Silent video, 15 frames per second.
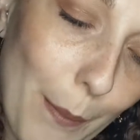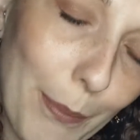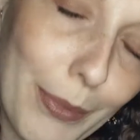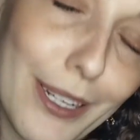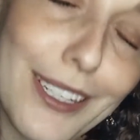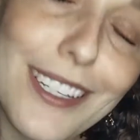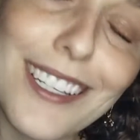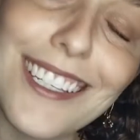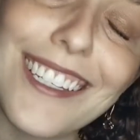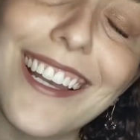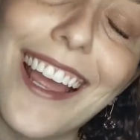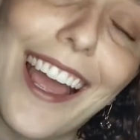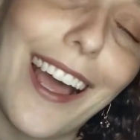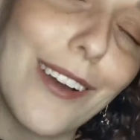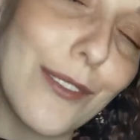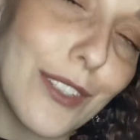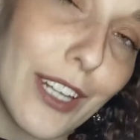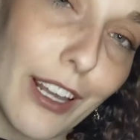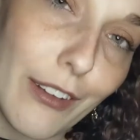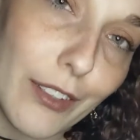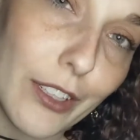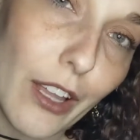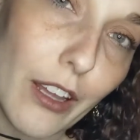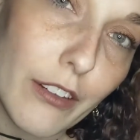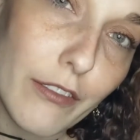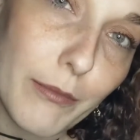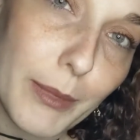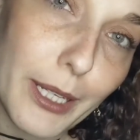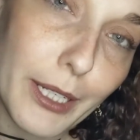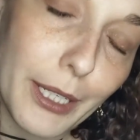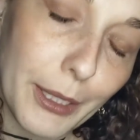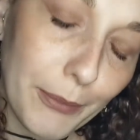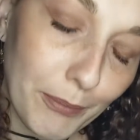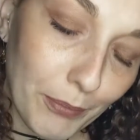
but it doesn't have to have a lot of meaning.